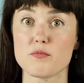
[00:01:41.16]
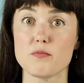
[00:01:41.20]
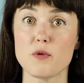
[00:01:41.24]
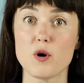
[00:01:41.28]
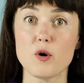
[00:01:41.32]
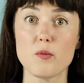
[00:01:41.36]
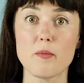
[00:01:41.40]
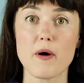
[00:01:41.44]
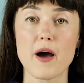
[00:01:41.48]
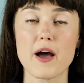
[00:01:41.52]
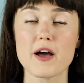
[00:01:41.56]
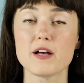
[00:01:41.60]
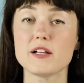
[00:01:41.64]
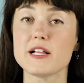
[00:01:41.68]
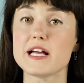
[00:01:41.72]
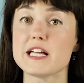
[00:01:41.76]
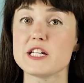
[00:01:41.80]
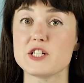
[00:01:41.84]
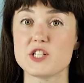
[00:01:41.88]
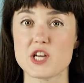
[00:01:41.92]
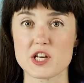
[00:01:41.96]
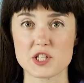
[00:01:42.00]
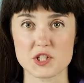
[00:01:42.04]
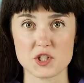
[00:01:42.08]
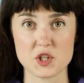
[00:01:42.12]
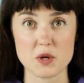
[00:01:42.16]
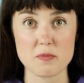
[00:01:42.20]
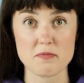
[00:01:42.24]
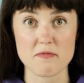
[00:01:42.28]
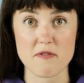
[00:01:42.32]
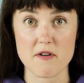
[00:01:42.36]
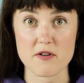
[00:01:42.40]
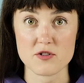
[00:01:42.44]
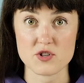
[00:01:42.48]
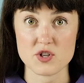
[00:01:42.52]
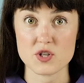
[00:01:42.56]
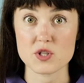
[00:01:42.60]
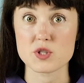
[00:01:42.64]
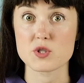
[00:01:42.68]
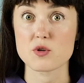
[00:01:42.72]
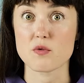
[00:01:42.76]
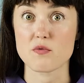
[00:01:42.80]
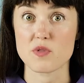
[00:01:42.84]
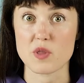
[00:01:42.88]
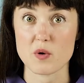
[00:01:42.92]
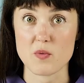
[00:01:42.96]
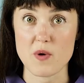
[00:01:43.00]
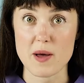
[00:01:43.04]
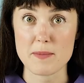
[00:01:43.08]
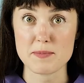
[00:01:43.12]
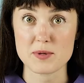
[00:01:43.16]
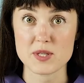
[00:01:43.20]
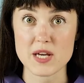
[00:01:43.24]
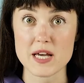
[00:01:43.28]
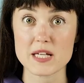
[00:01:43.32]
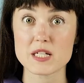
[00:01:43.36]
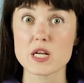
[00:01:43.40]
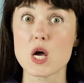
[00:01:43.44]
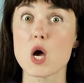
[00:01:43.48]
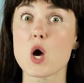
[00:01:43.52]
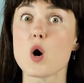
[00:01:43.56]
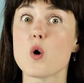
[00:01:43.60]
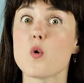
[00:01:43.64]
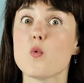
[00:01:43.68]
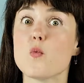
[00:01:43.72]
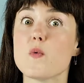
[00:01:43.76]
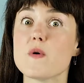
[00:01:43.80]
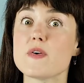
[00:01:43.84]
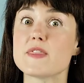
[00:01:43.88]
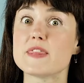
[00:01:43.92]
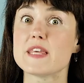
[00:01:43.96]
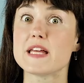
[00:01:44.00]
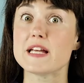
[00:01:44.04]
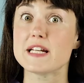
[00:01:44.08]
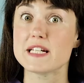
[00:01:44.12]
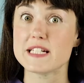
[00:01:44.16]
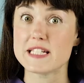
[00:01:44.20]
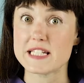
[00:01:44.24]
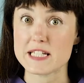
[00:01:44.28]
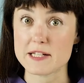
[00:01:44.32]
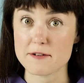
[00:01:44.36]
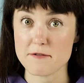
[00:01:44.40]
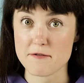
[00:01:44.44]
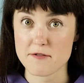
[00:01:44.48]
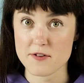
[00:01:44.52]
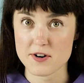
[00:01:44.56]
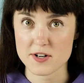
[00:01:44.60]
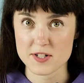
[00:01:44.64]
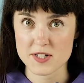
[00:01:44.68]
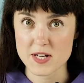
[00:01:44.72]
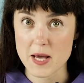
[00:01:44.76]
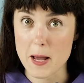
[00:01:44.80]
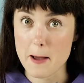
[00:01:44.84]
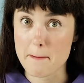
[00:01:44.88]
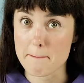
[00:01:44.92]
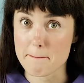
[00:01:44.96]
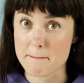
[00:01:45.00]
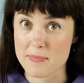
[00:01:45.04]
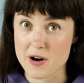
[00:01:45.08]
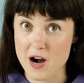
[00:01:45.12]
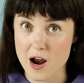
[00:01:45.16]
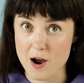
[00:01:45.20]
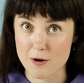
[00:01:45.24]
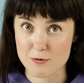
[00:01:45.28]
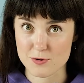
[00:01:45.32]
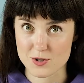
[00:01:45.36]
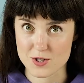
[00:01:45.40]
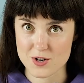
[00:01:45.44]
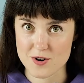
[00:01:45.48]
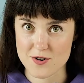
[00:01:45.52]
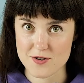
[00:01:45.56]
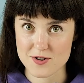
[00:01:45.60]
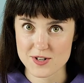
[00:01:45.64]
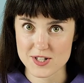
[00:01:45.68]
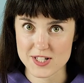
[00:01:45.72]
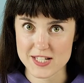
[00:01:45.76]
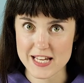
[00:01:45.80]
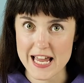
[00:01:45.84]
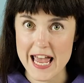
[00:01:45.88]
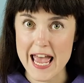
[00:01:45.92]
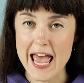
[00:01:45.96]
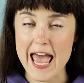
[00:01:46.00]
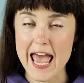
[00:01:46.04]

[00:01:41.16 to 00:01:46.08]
mobile and desktop versions of the website with different browsers.